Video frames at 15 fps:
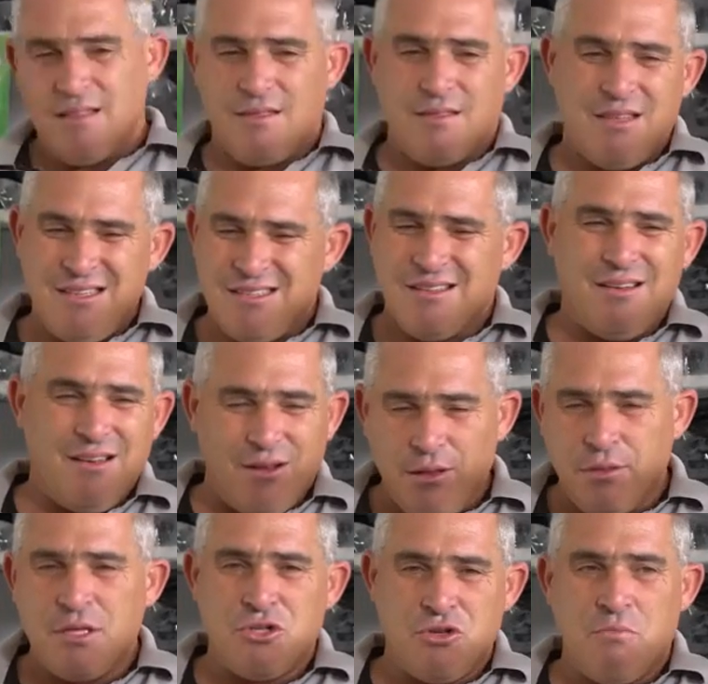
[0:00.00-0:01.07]
the little
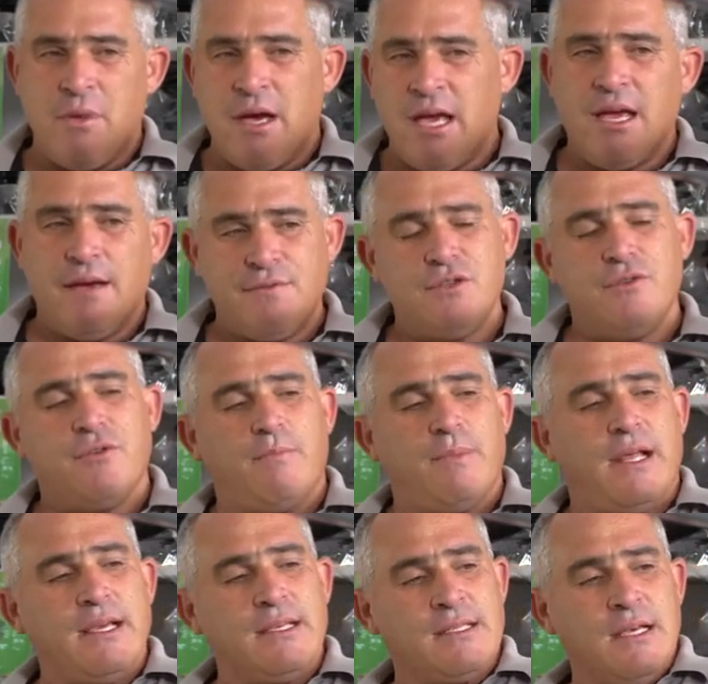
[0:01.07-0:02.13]
things you may have to
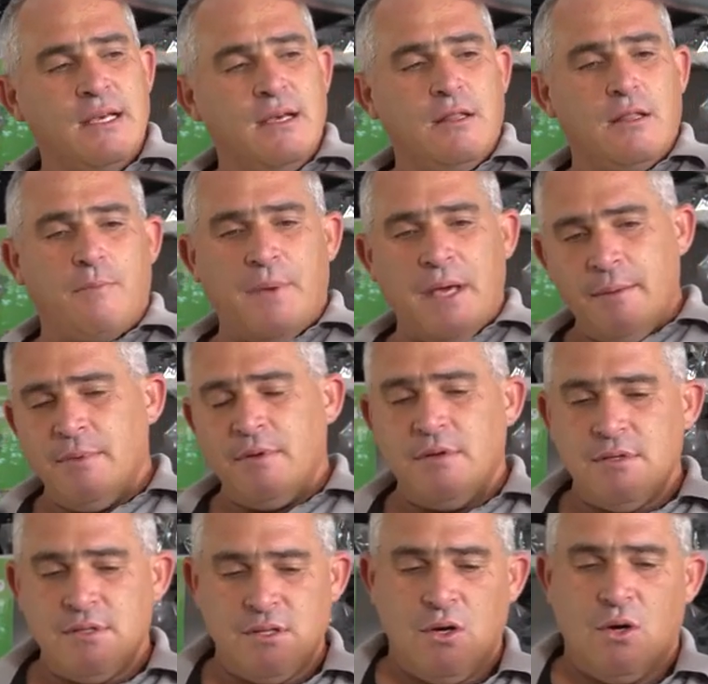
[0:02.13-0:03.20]
replace. The
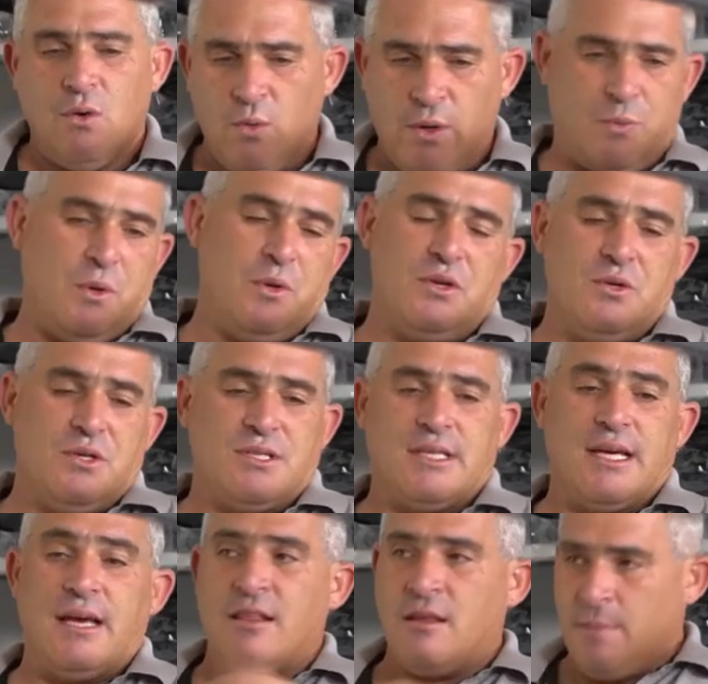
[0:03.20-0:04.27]
pebbles, what we would do is
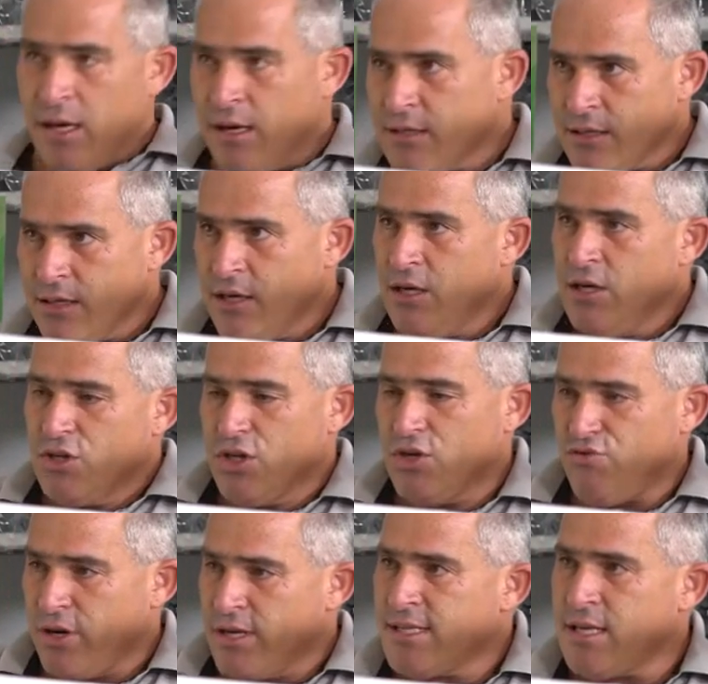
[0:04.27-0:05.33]
take them out, just
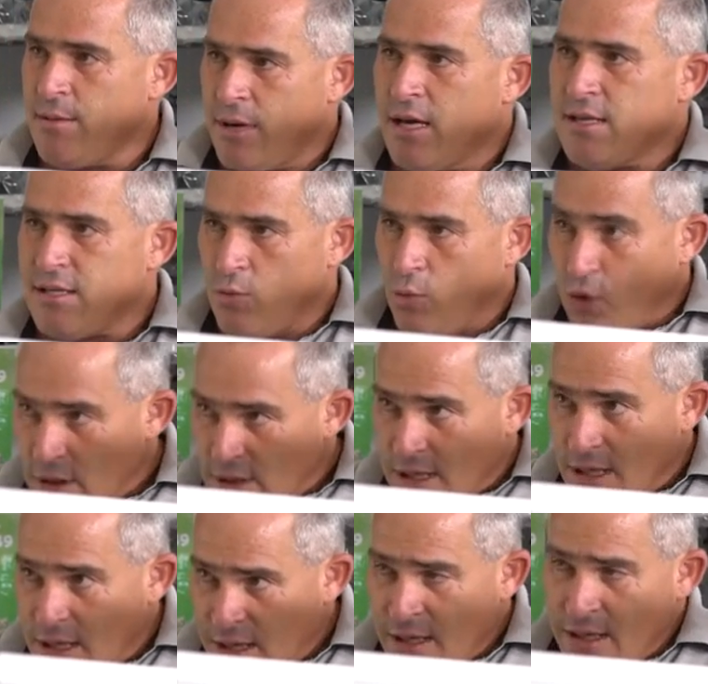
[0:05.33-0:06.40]
rinse them out in
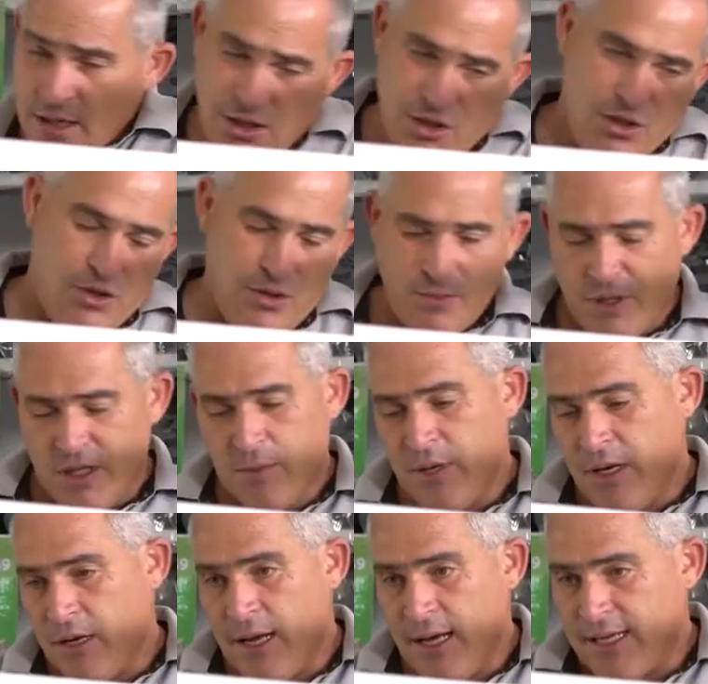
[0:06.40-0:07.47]
water, put them
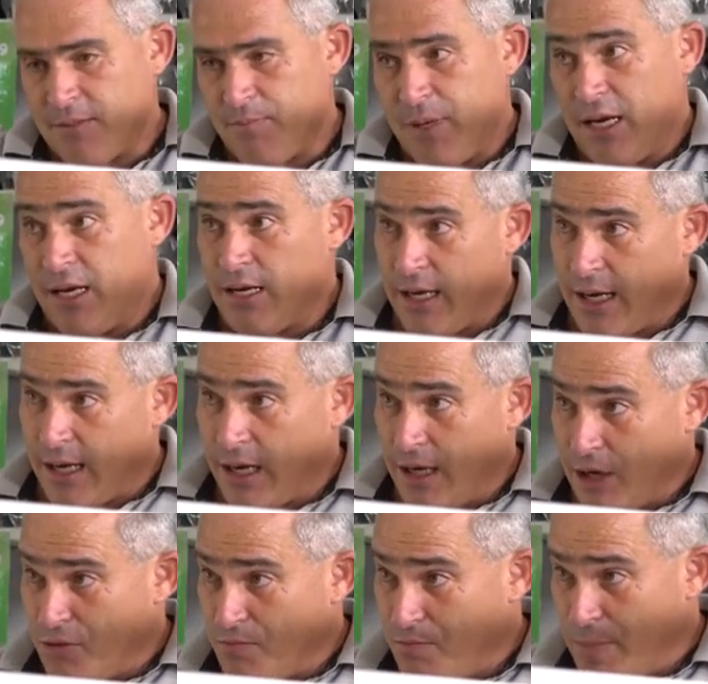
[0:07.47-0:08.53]
in a nice big
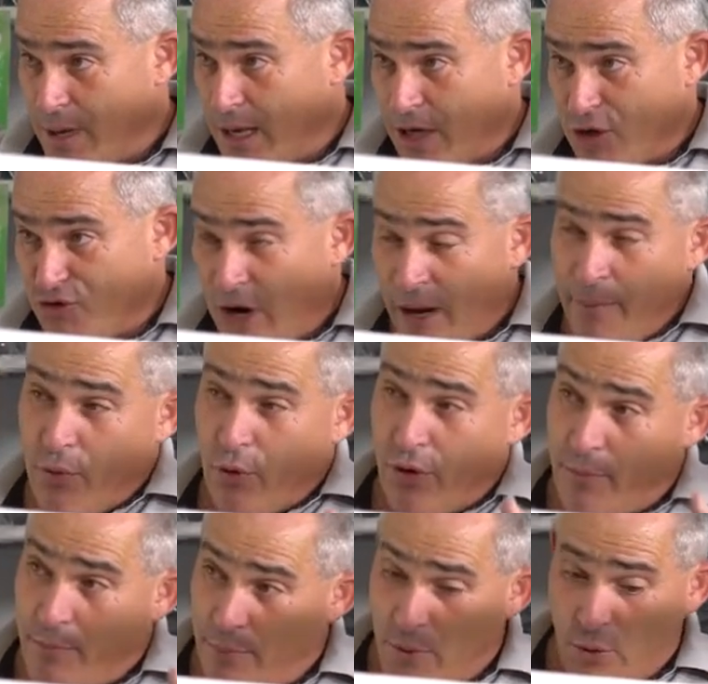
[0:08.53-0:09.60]
drum or
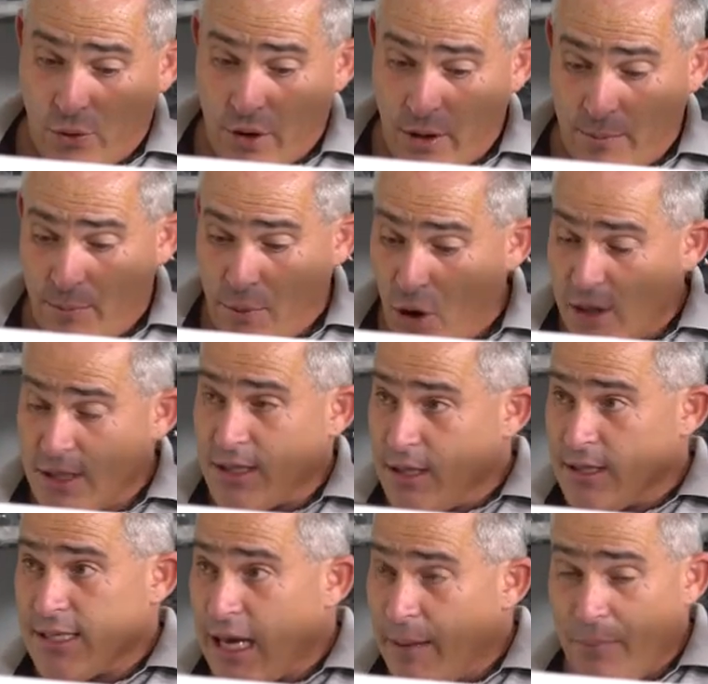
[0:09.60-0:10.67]
a
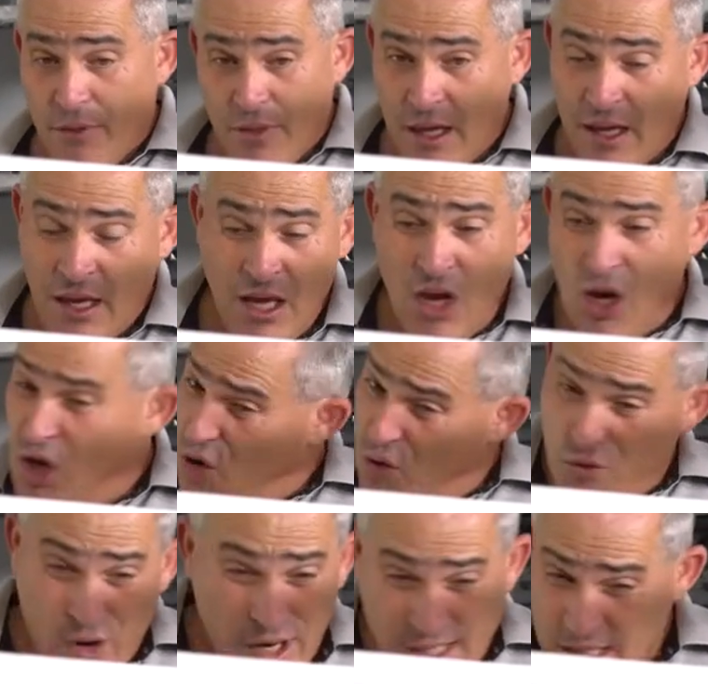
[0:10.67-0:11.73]
basket type of thing.
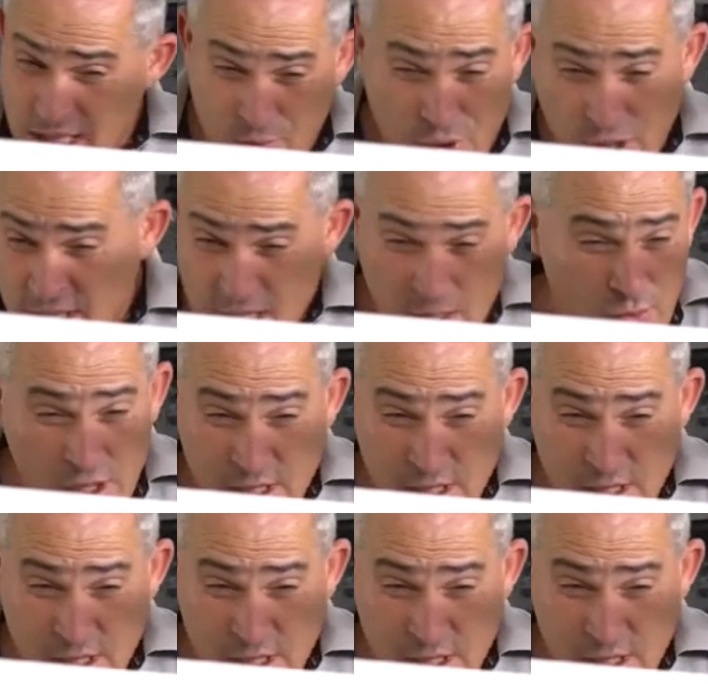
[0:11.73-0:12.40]
Rinse them, so